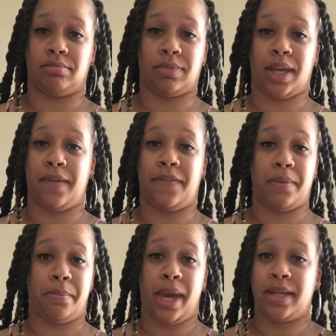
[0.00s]
if
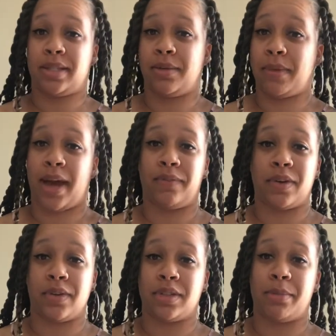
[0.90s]
it makes him have to
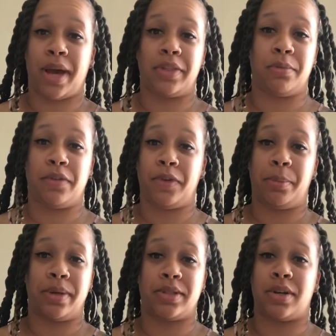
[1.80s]
go to the bathroom if he
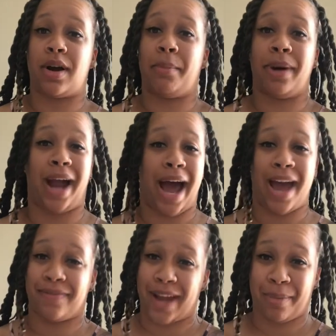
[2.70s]
puts it on, but I
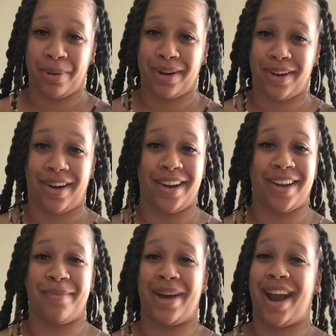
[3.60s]
have not put it on
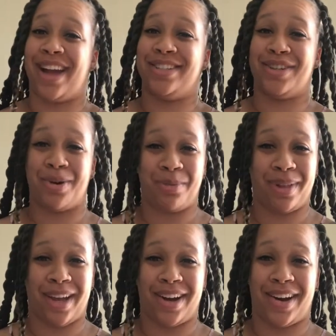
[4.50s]
him, and I don't
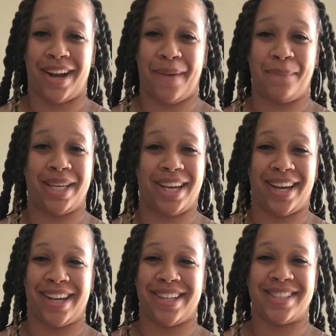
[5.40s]
plan on it,
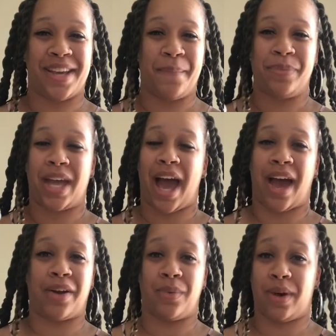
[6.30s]
because
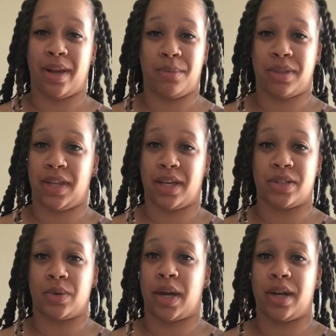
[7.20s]
I don't want him to think
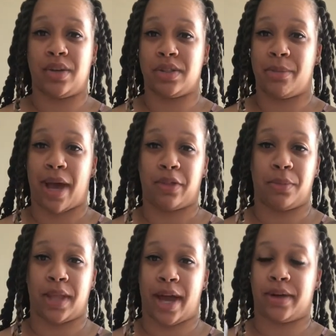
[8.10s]
it's okay to use the bathroom
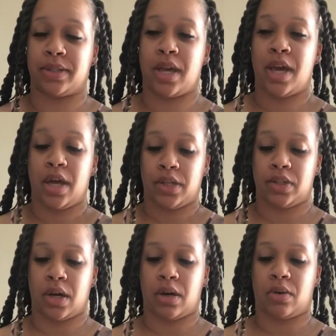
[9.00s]
in the house.
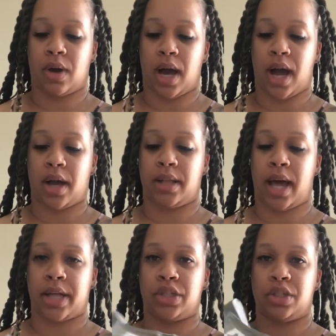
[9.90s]
So
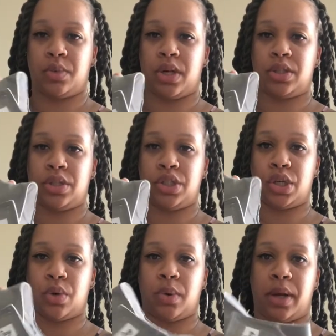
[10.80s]
I just wanted to
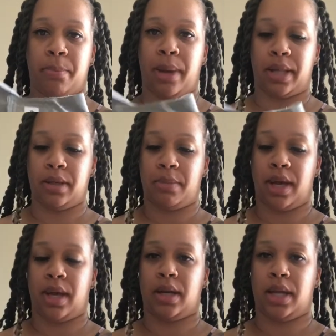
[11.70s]
show what a belly
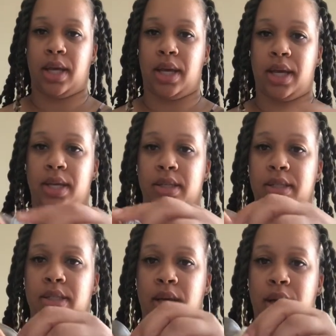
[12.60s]
band is.